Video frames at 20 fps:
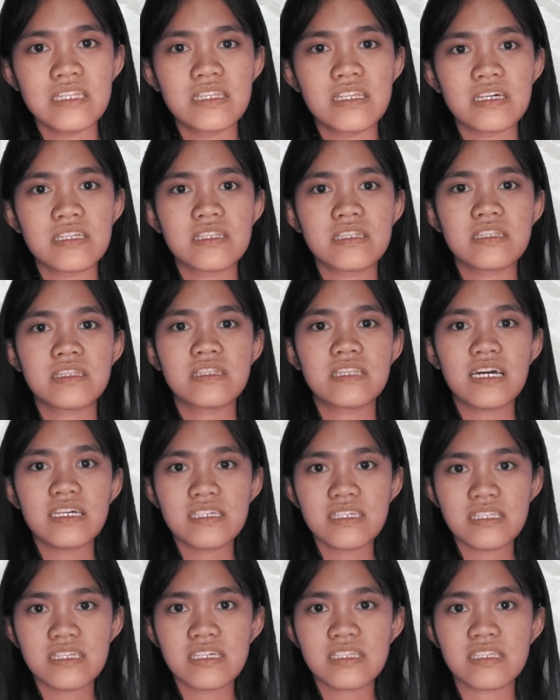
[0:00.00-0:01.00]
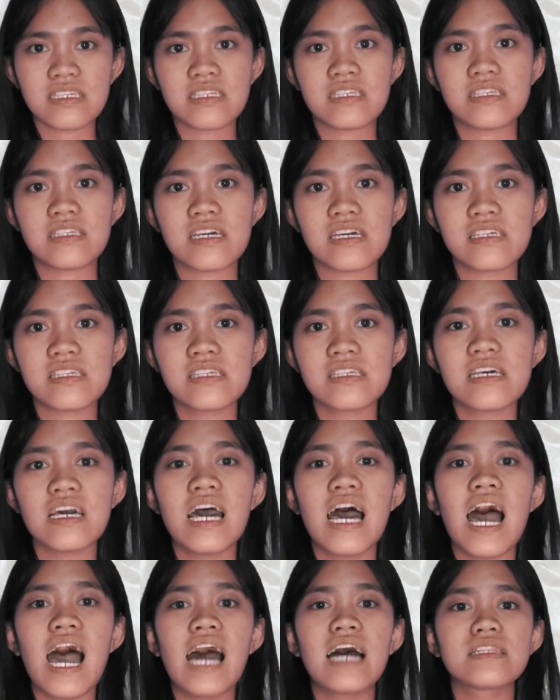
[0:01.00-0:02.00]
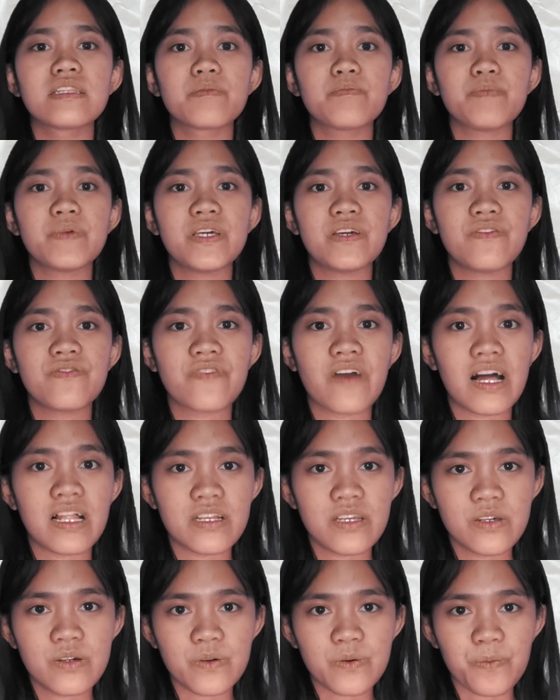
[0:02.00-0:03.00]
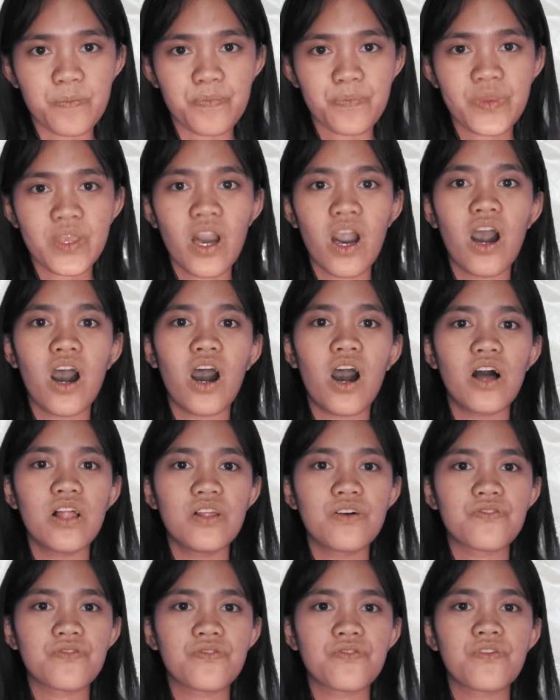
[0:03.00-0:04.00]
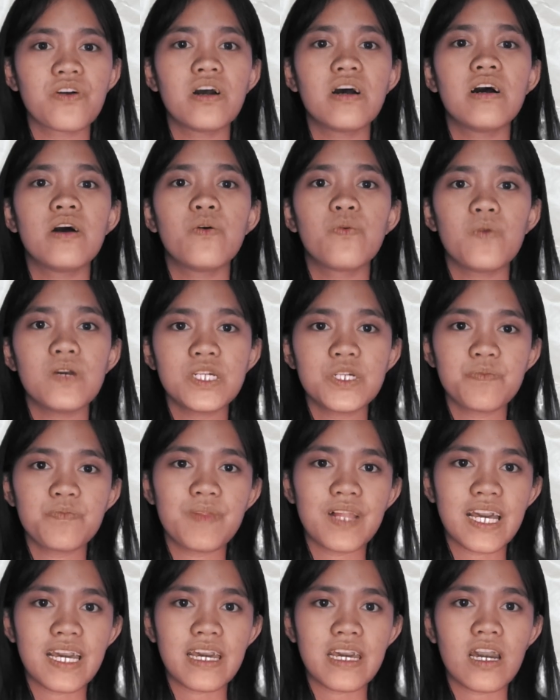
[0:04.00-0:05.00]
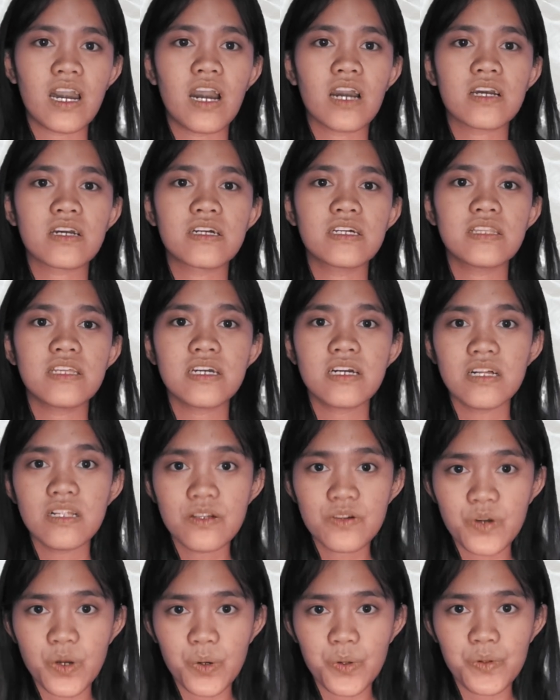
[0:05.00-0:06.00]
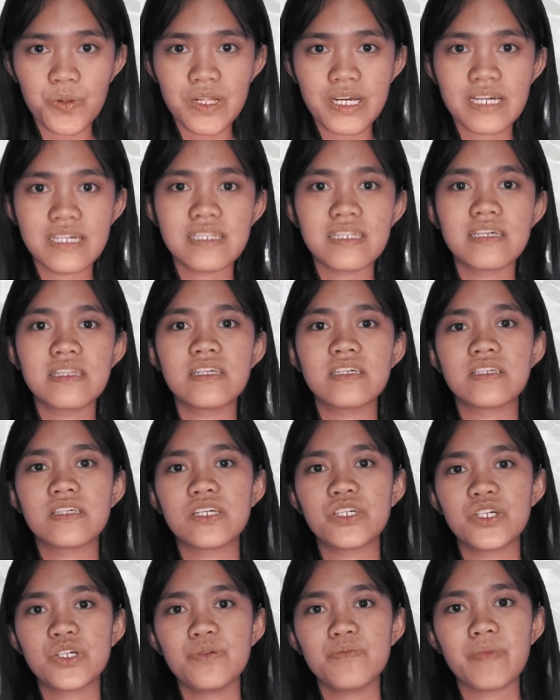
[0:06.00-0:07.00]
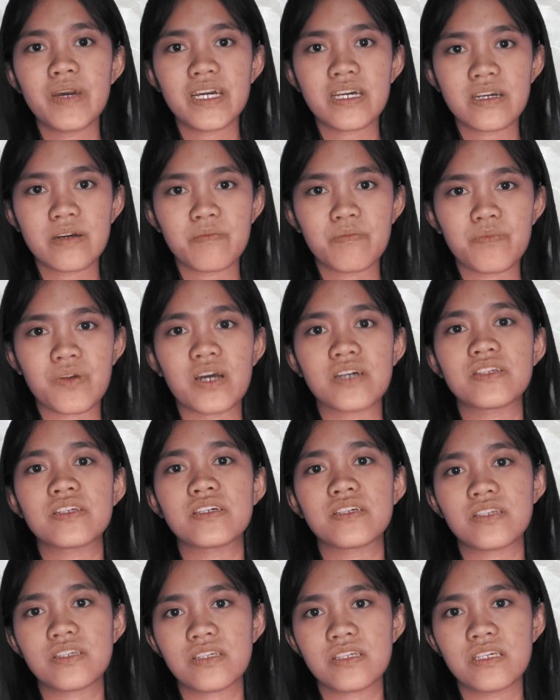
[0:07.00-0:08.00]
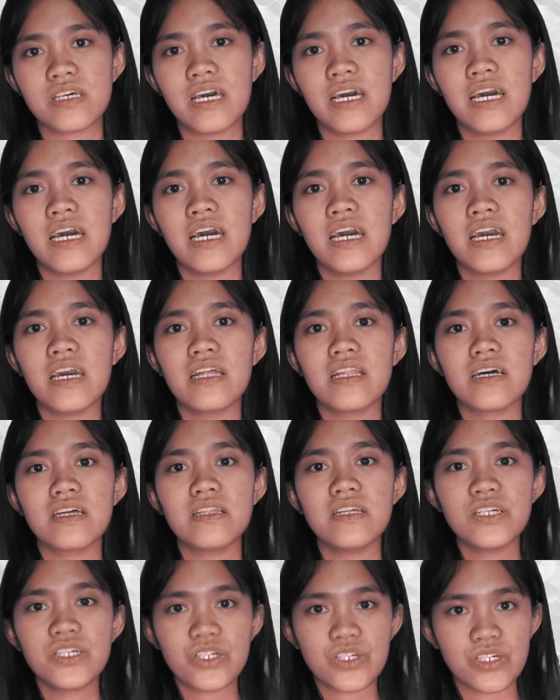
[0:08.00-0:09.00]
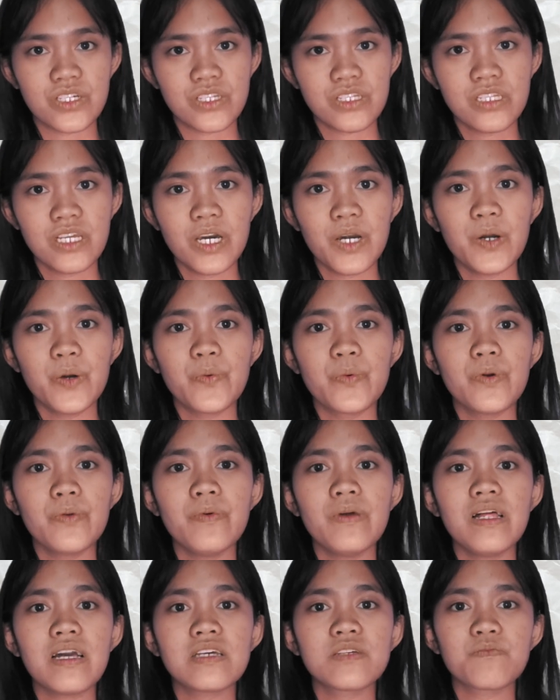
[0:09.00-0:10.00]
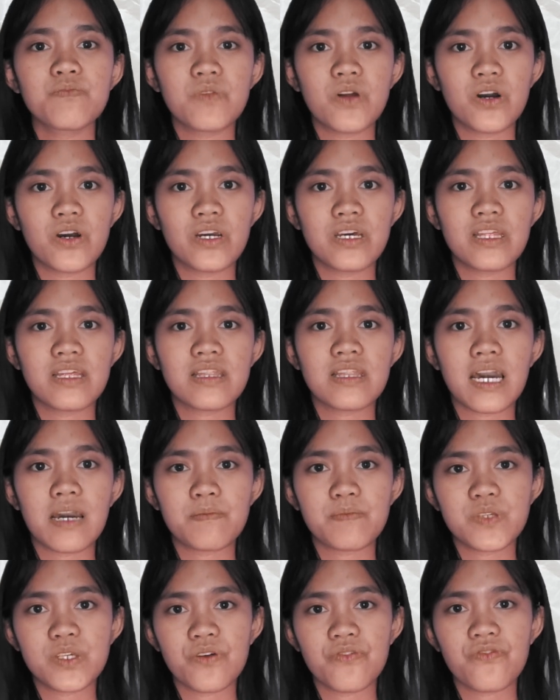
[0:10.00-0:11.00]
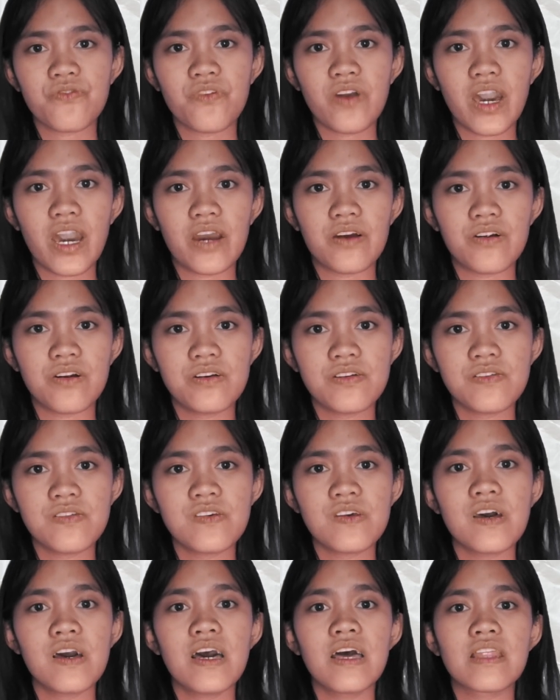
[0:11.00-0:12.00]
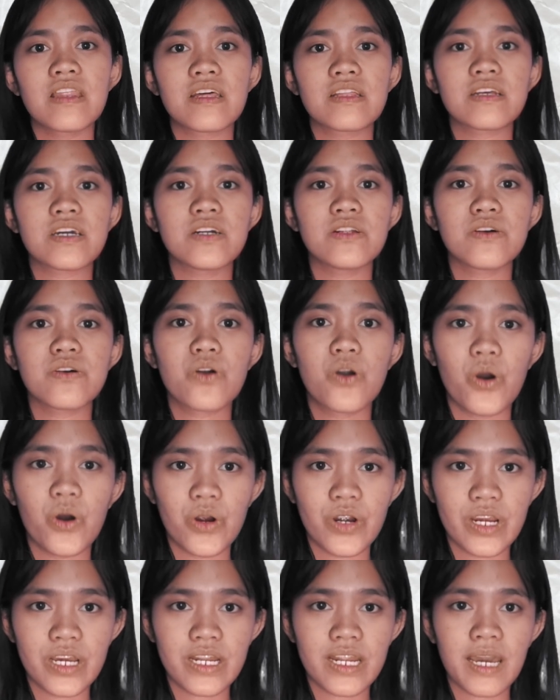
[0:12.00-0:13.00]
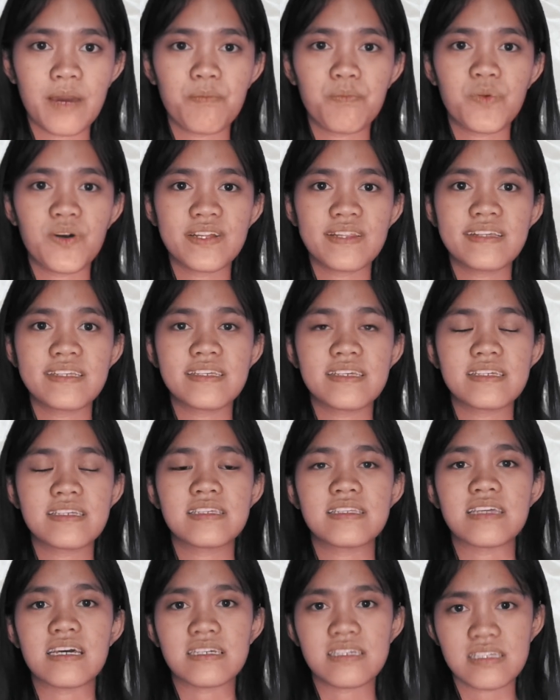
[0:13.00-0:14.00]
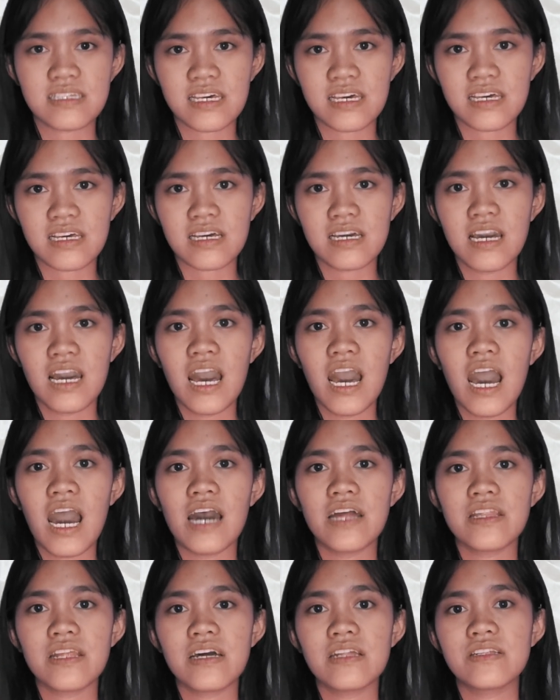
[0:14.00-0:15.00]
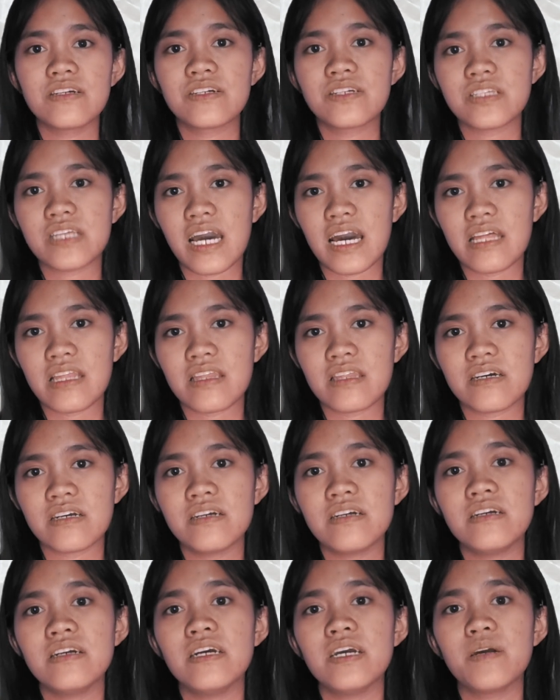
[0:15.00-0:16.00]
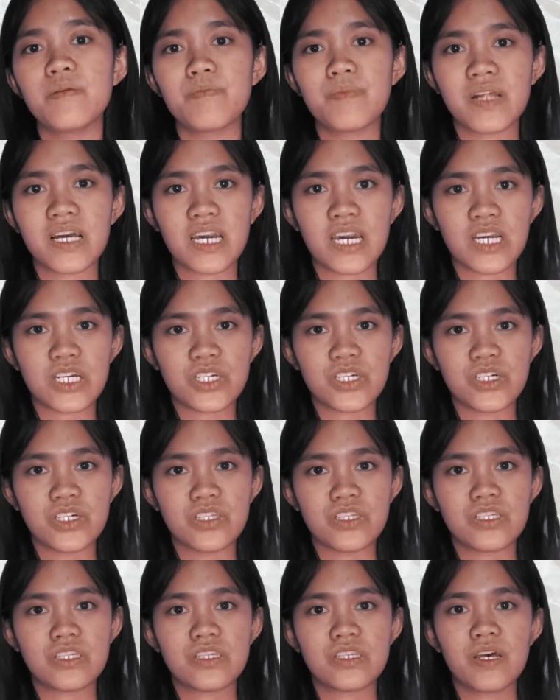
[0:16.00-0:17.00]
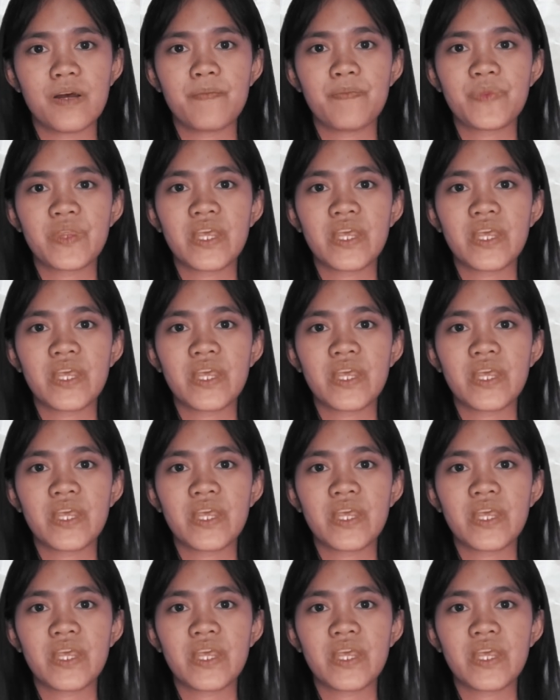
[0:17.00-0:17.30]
the test statistics, and the p-value, all of which play a critical role in the decision-making process. In addition, we will explore the types of errors that can occur in hypothesis testing and understand their implications.